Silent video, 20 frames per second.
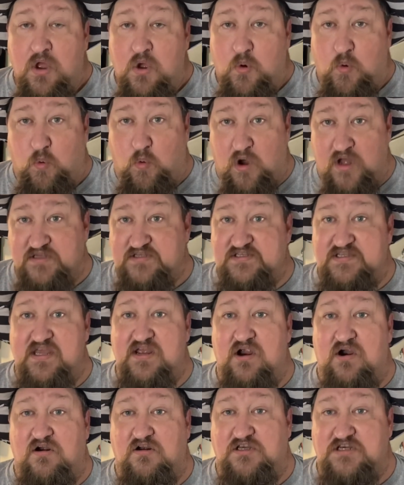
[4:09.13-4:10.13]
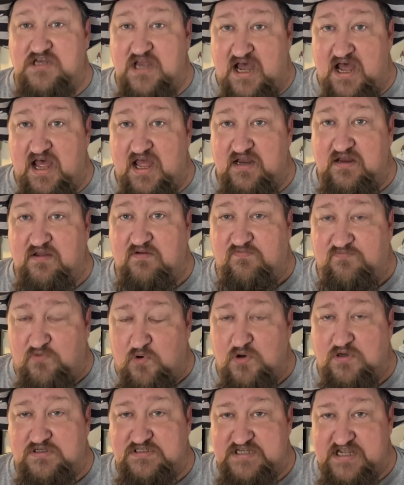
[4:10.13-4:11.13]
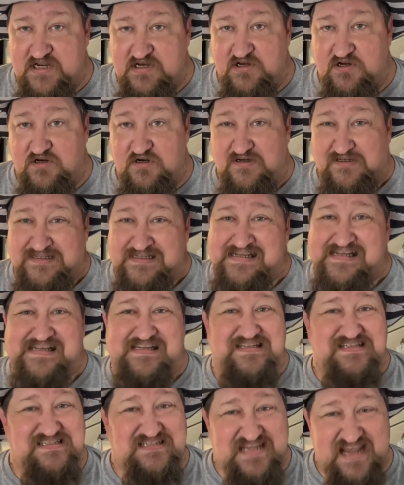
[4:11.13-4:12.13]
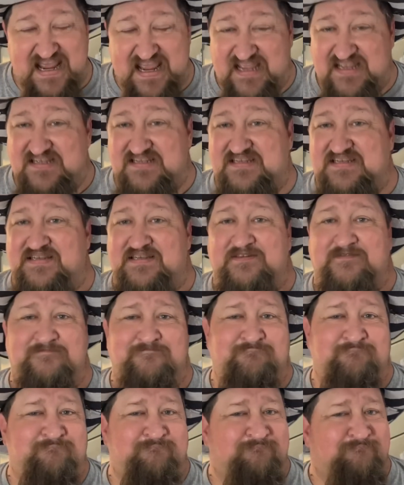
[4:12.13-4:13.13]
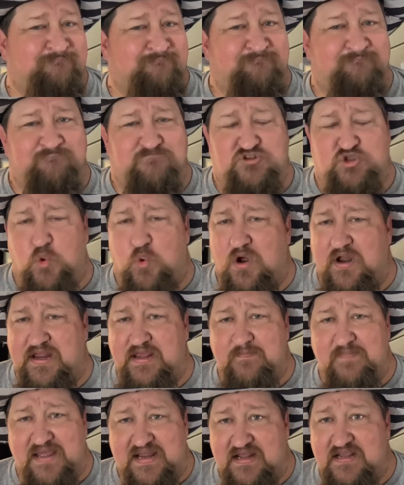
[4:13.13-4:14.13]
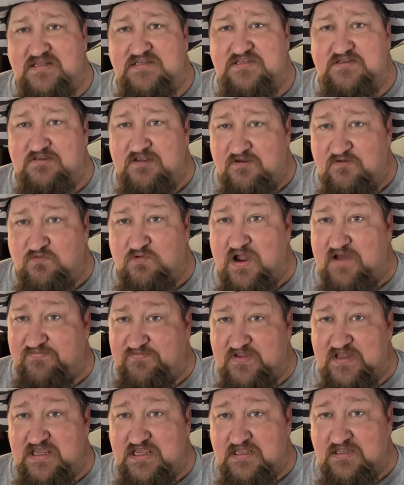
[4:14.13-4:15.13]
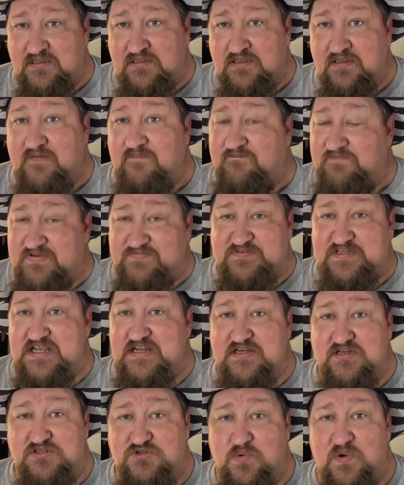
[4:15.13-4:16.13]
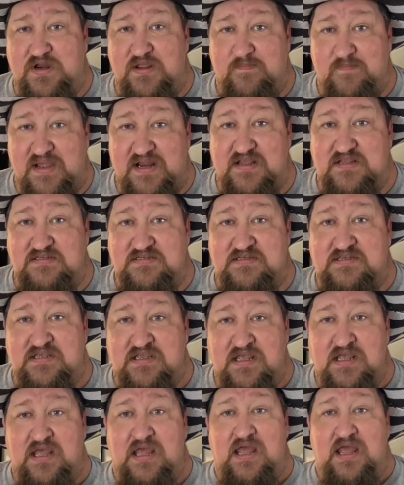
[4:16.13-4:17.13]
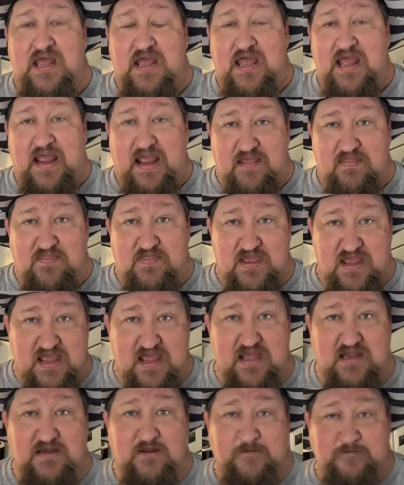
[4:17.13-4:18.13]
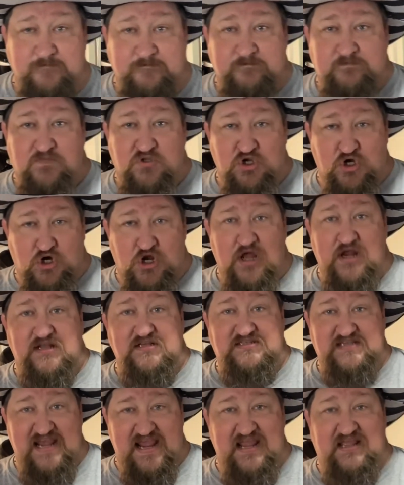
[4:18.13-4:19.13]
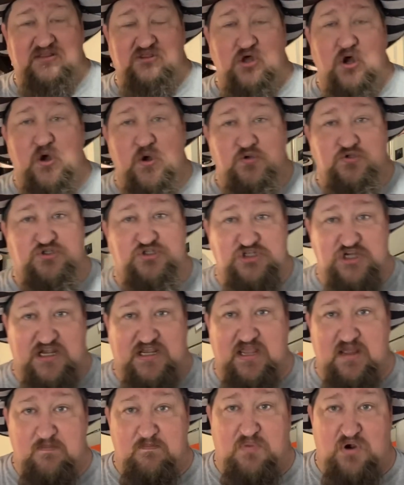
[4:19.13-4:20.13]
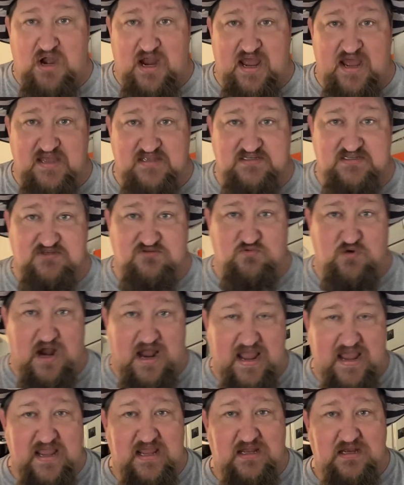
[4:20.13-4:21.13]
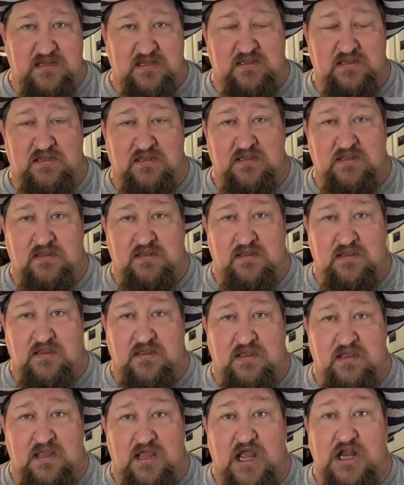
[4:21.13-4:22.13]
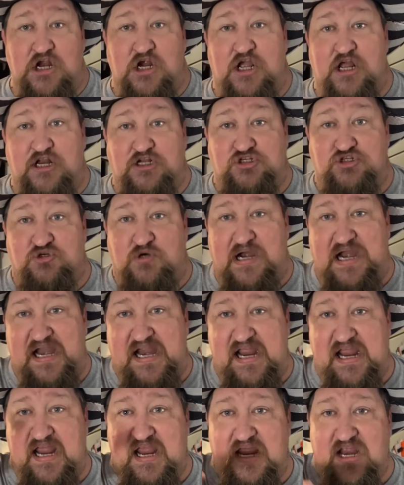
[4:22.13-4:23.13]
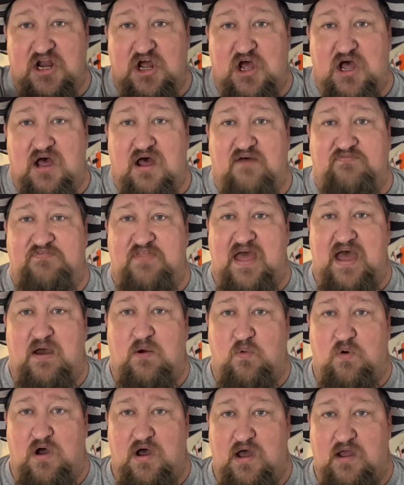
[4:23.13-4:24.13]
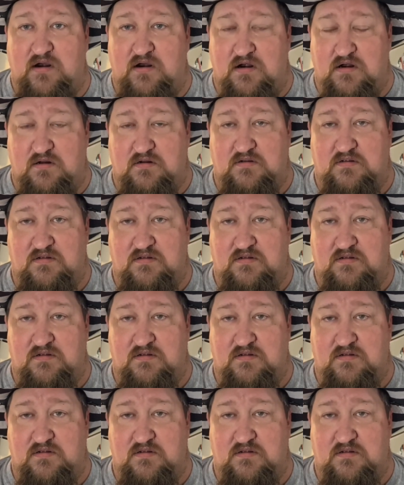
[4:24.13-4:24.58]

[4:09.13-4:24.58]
Once they are done, fork tender, takes 20 minutes, roughly 15 to 20 minutes, and then you're going to take those chicken breasts, right? And you're going to drain off that water.